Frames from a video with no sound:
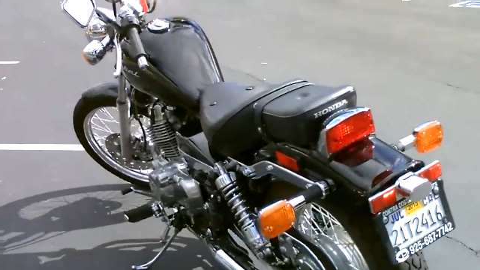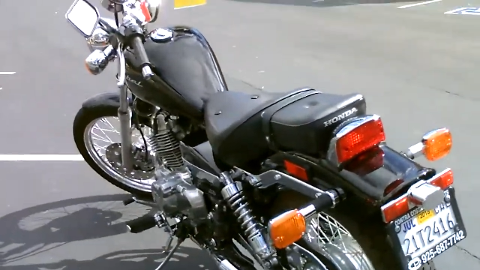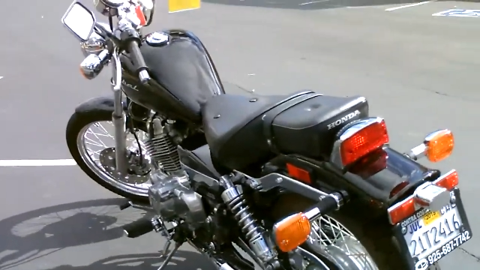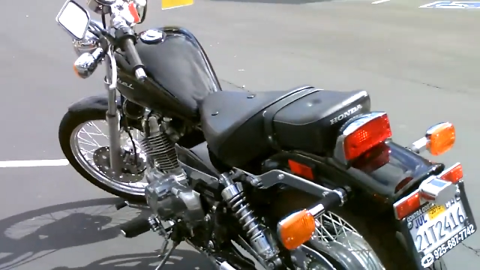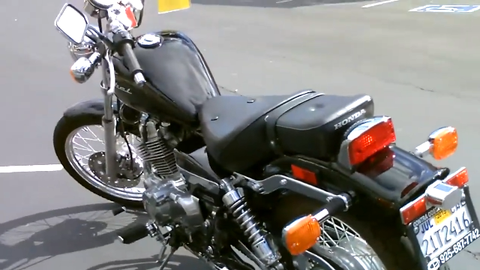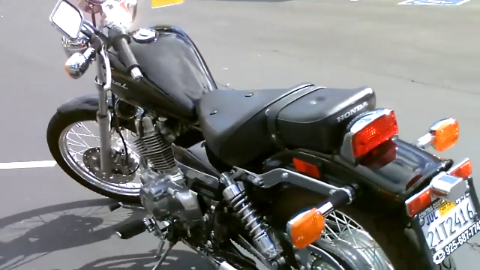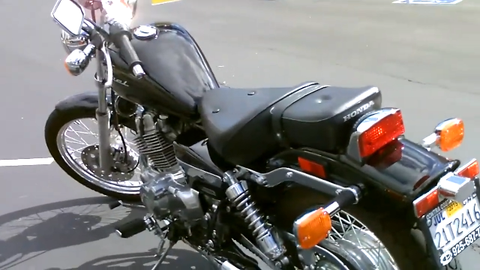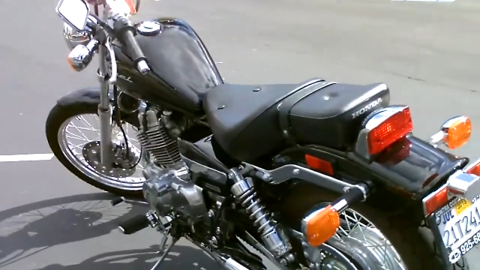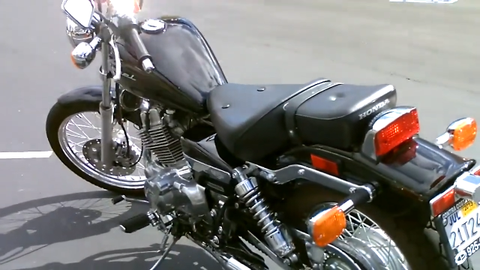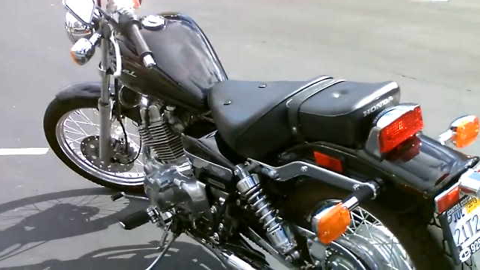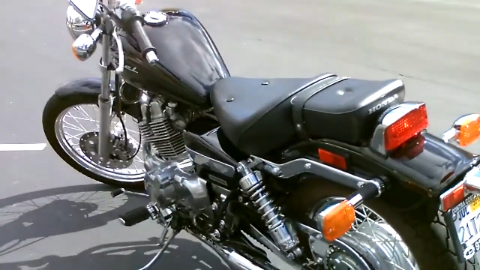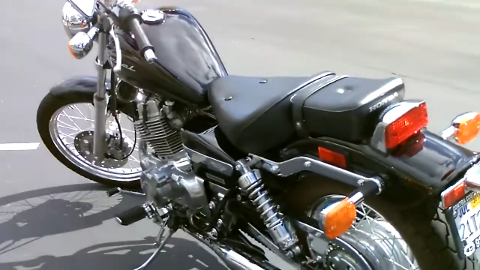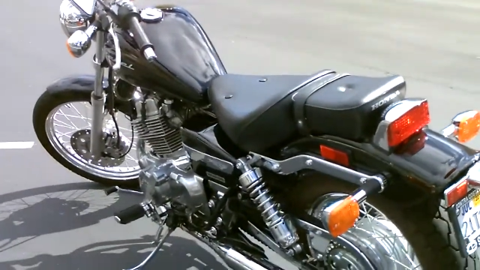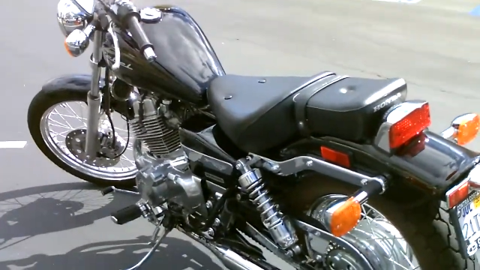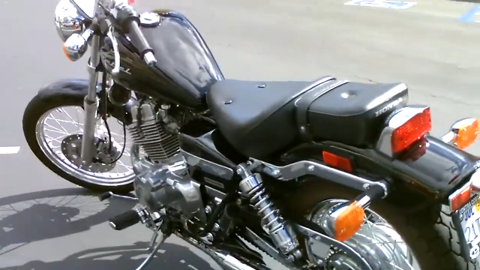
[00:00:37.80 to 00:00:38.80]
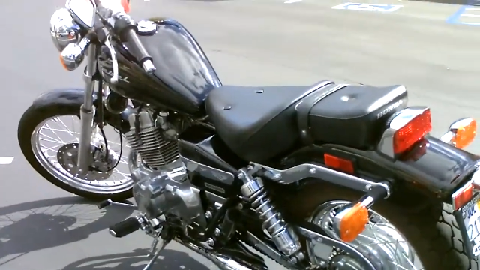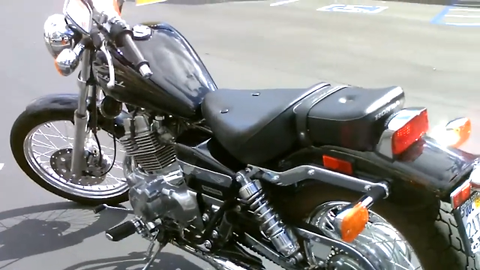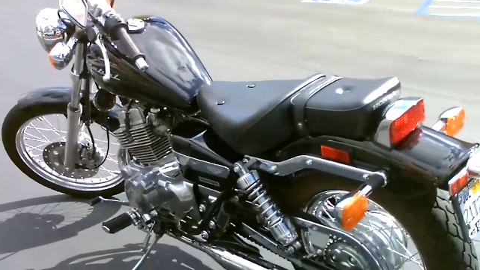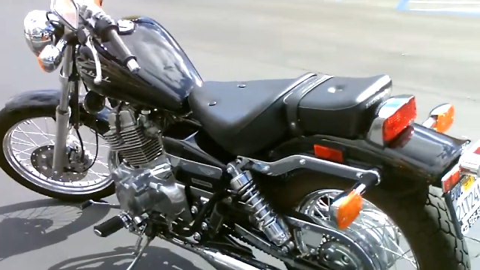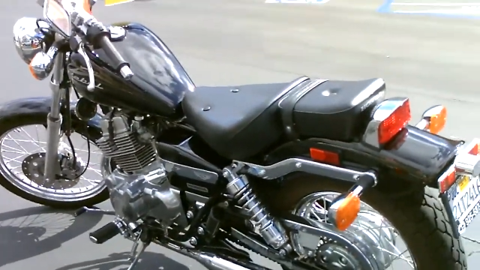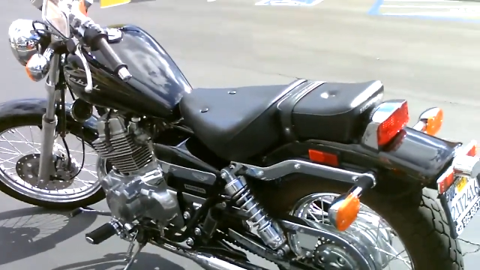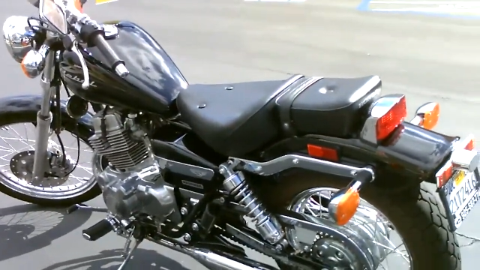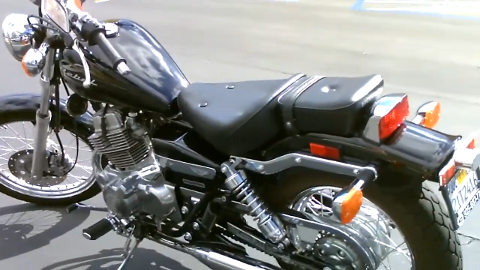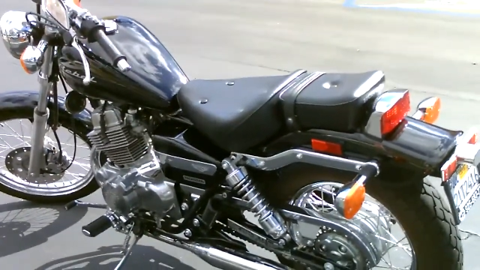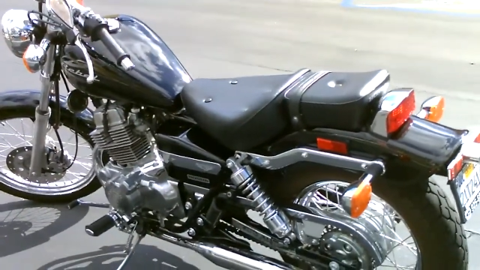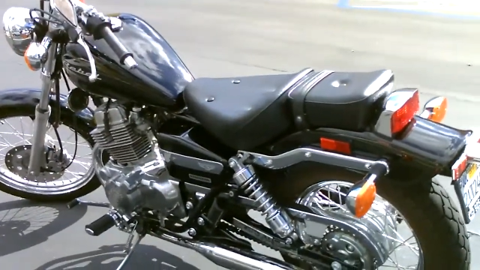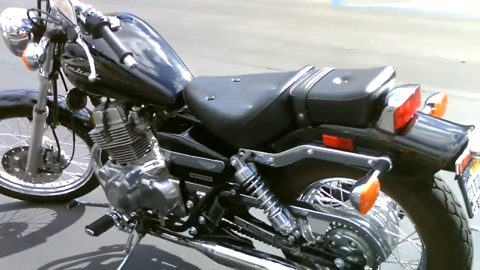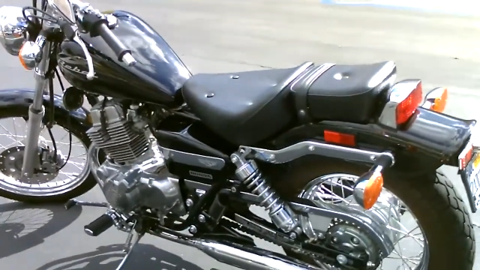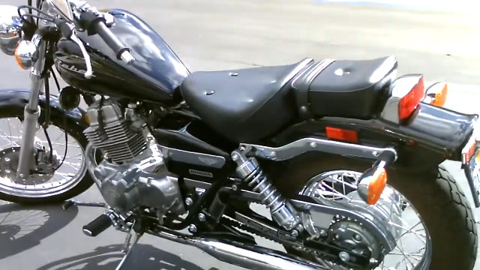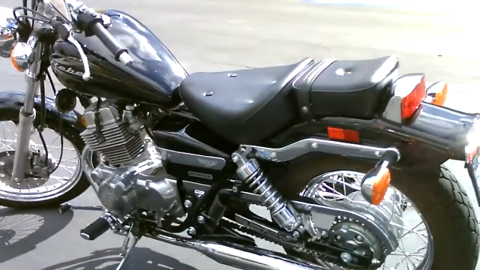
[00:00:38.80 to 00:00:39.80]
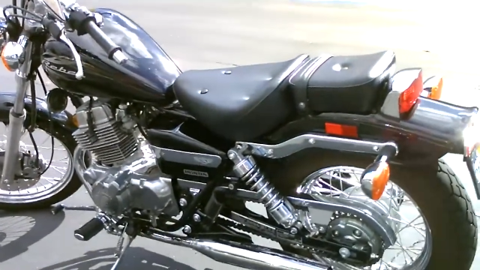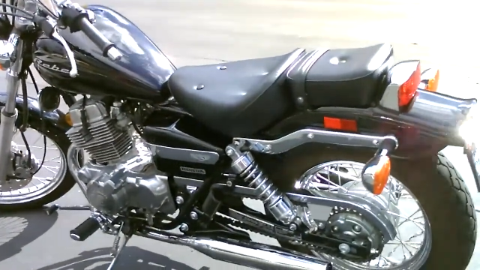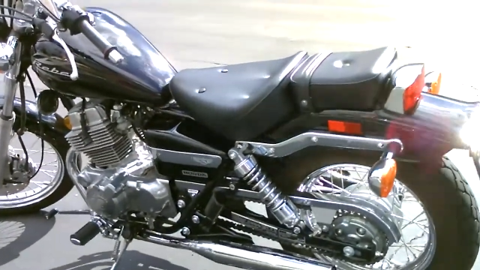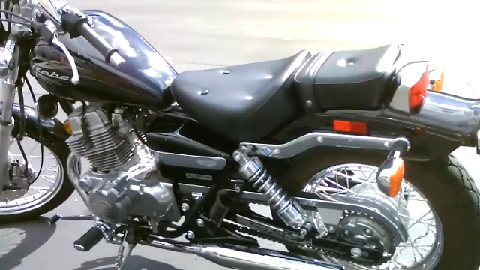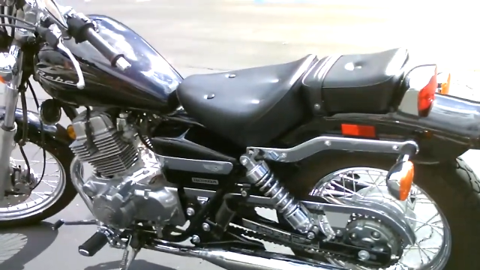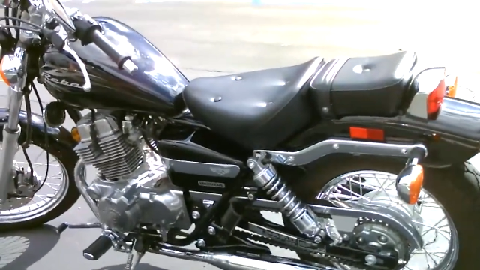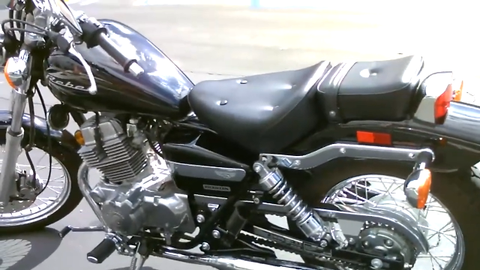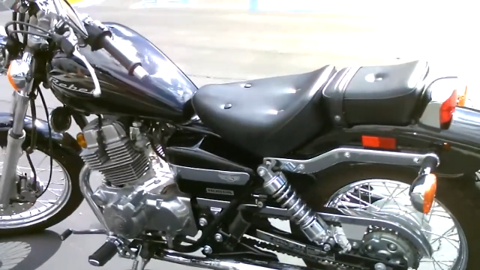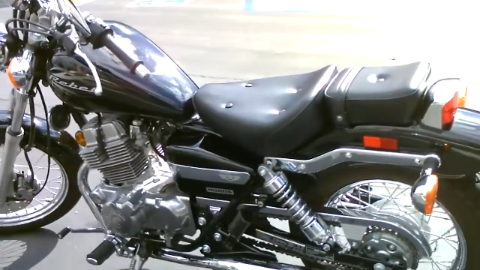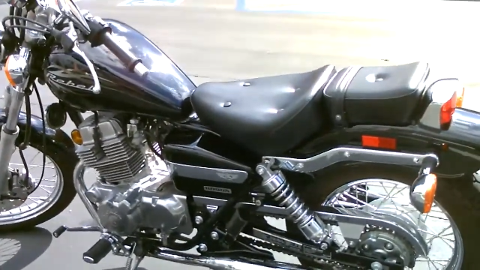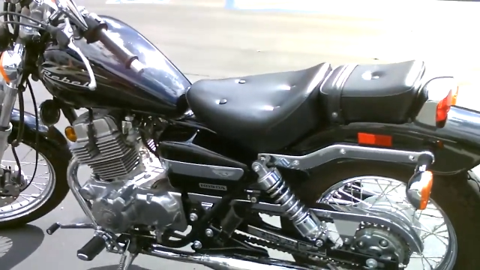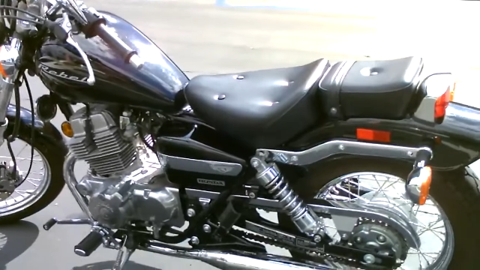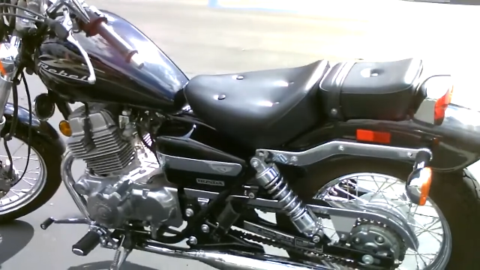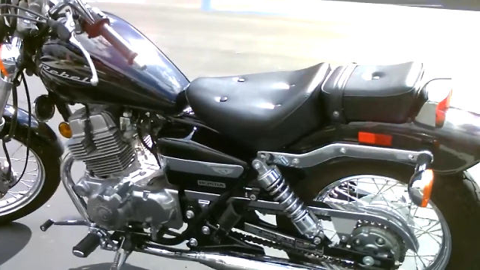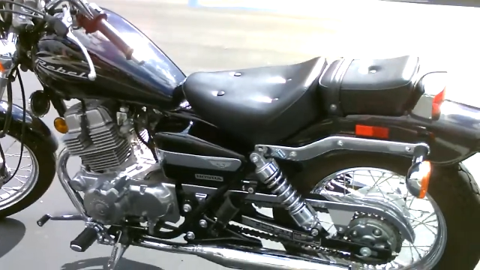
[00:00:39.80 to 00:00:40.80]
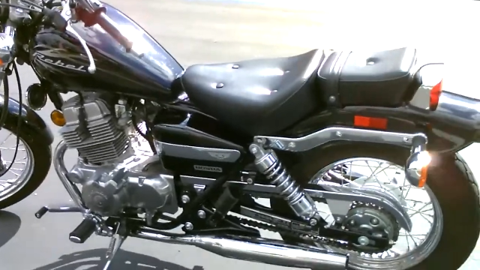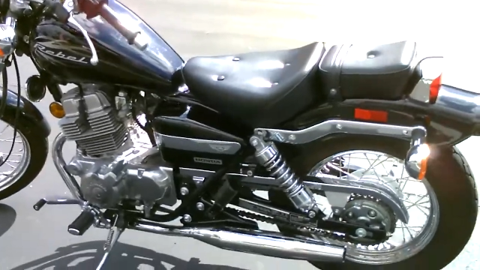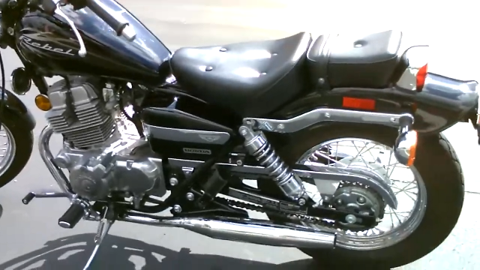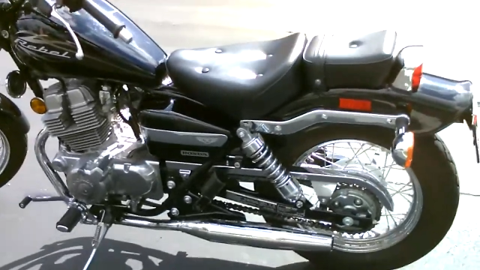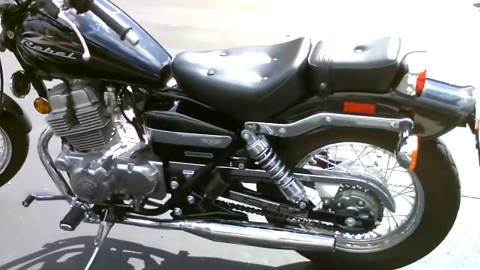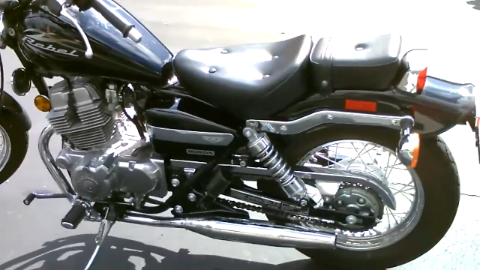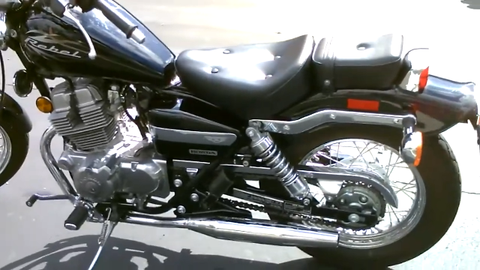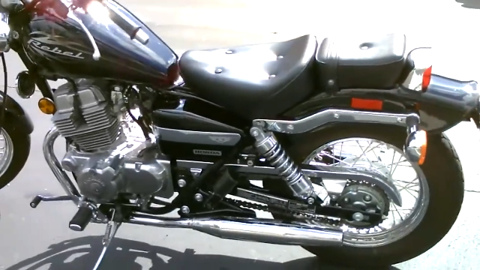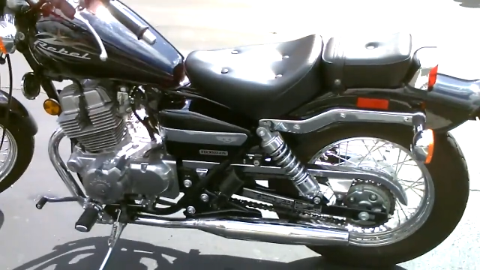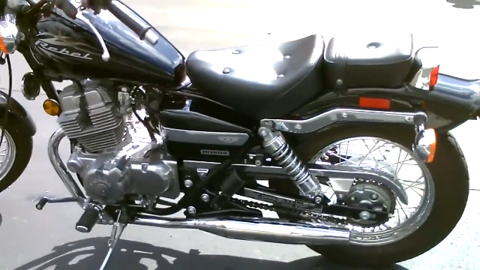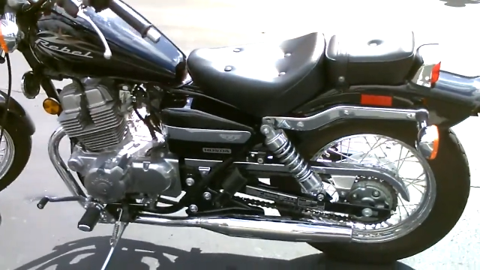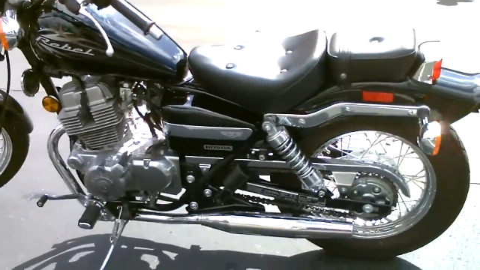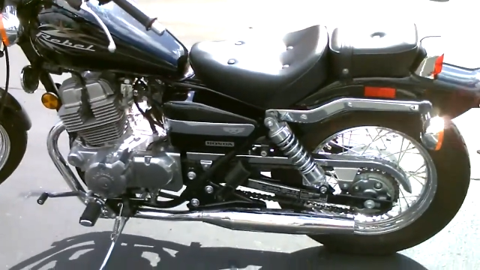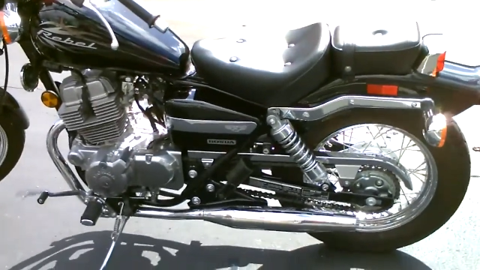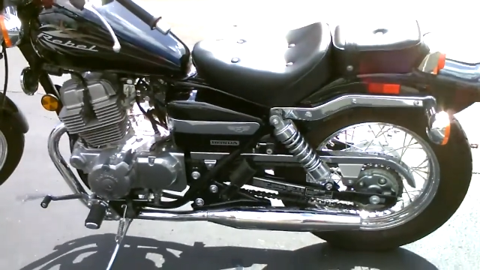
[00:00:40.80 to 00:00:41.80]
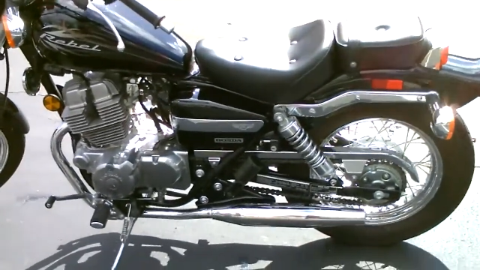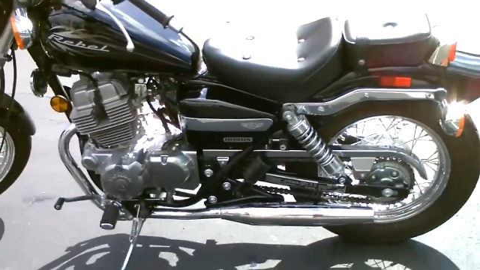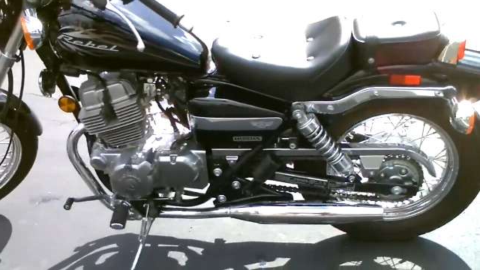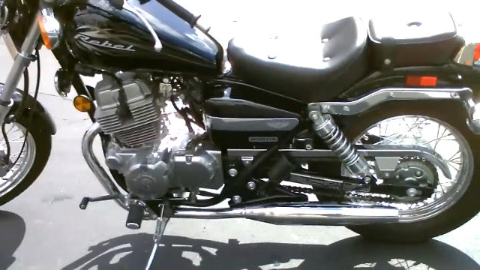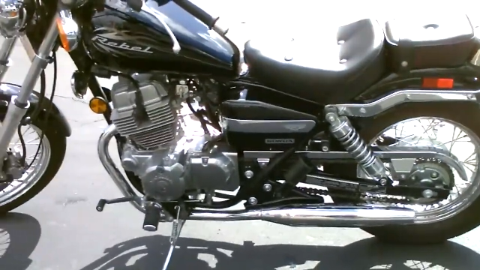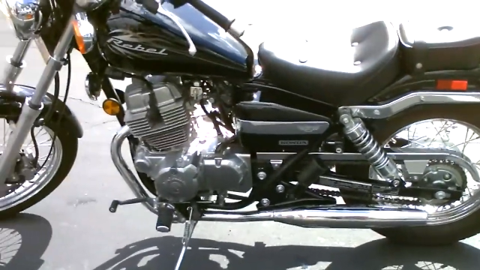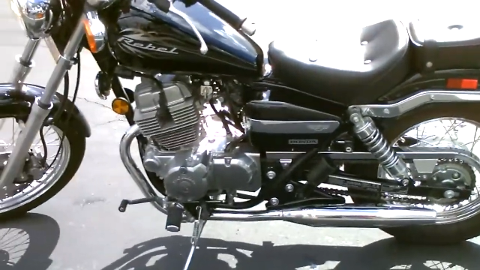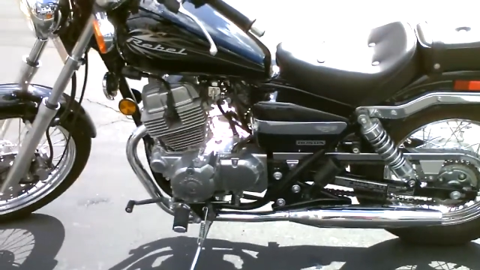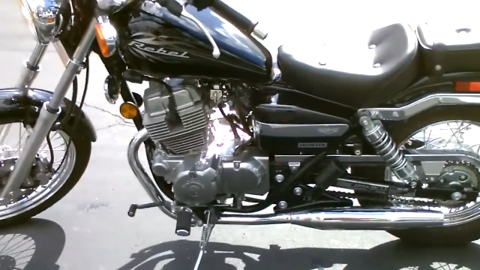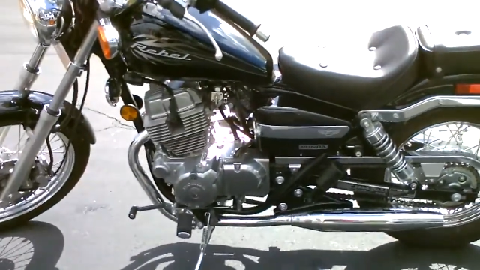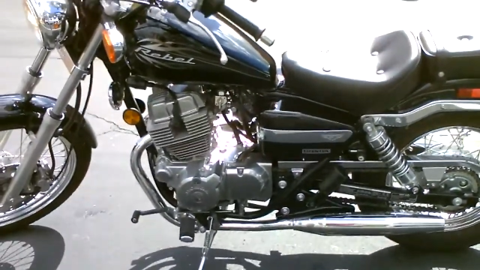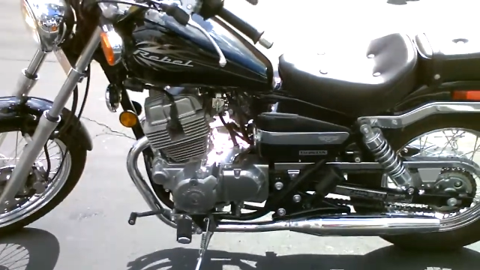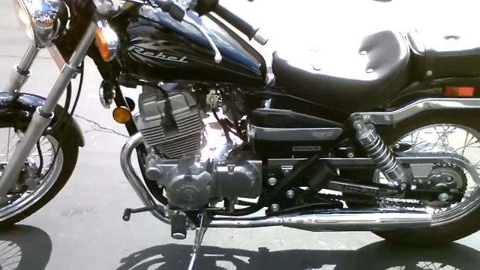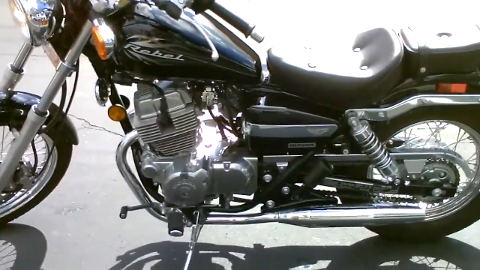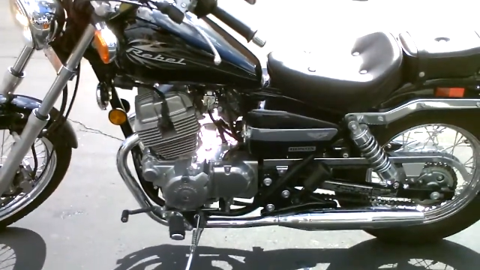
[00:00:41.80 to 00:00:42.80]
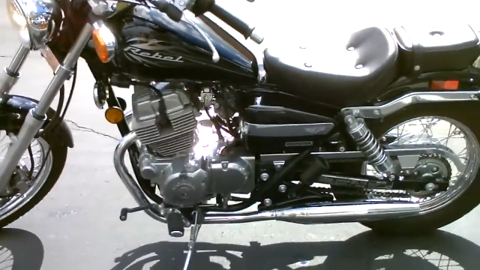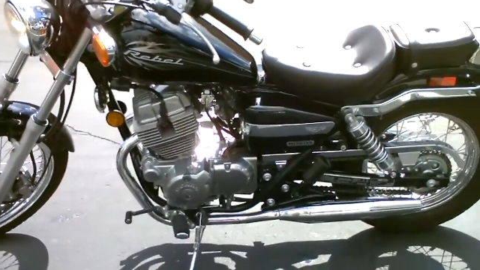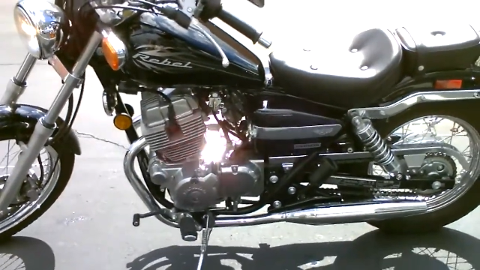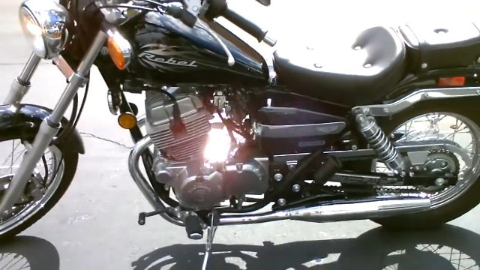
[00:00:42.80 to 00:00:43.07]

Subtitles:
(no speaker visible)